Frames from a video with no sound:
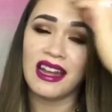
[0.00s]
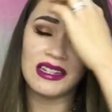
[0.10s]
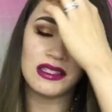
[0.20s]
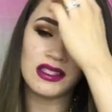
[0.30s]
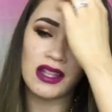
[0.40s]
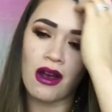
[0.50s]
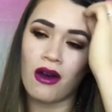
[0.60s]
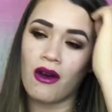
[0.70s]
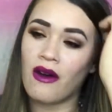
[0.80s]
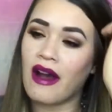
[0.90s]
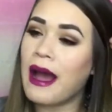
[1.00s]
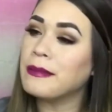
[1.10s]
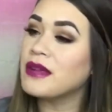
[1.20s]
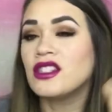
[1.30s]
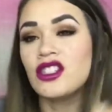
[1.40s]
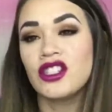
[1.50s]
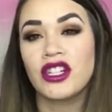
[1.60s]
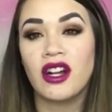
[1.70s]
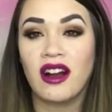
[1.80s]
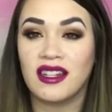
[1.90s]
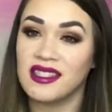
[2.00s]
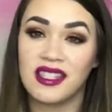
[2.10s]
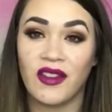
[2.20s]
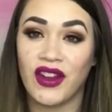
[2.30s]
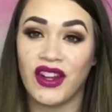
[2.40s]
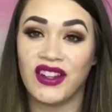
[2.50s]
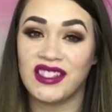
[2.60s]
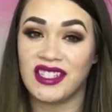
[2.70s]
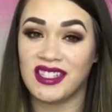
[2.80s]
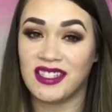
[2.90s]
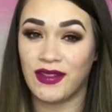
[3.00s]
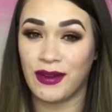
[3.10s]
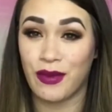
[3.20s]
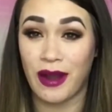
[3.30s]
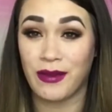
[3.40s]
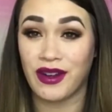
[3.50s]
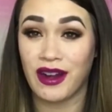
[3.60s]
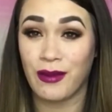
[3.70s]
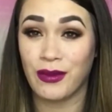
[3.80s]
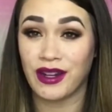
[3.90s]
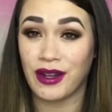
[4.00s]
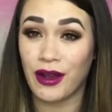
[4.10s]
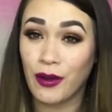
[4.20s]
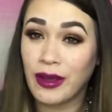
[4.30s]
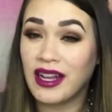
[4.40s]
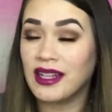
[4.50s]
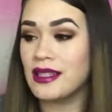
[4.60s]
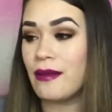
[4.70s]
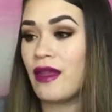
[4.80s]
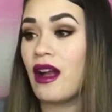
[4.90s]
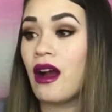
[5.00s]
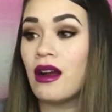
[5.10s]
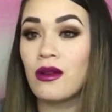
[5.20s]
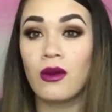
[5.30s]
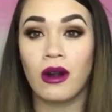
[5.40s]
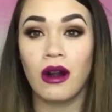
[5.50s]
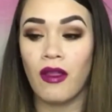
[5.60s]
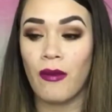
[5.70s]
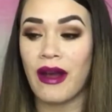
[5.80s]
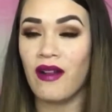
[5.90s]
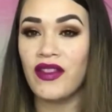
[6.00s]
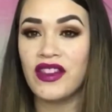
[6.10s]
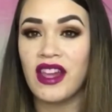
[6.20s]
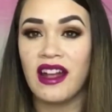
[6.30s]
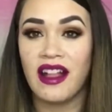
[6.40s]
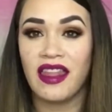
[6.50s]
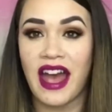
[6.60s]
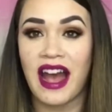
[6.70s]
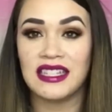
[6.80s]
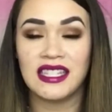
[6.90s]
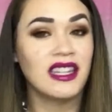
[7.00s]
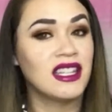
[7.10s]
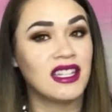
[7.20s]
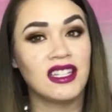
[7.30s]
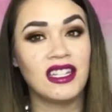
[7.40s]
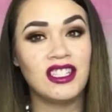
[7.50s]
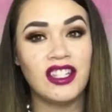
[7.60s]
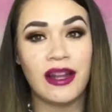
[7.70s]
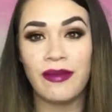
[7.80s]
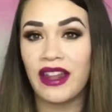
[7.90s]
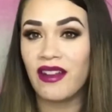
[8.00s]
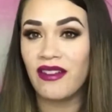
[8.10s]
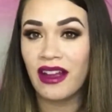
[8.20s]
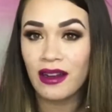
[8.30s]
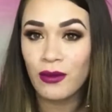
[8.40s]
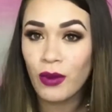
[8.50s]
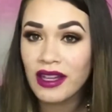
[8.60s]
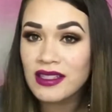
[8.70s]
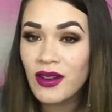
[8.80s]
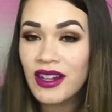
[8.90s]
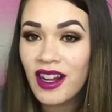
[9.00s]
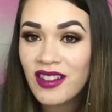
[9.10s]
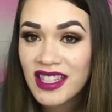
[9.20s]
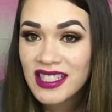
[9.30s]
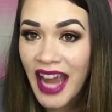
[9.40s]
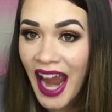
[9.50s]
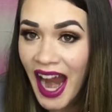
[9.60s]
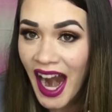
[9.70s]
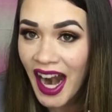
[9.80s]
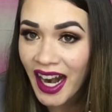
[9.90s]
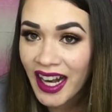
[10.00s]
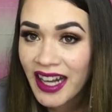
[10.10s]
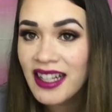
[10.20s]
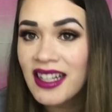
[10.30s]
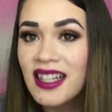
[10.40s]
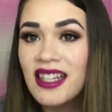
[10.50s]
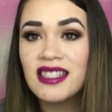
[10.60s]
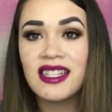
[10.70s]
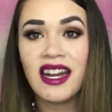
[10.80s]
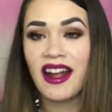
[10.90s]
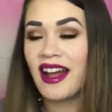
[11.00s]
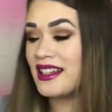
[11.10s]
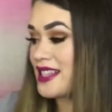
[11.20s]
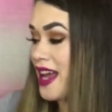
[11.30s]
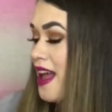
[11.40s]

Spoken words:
And so I'm not sure, honestly, if you're using a different primer. I wouldn't know because I'm like hardcore all about that little gem that I found. And what is going on with this hair? Sorry guys.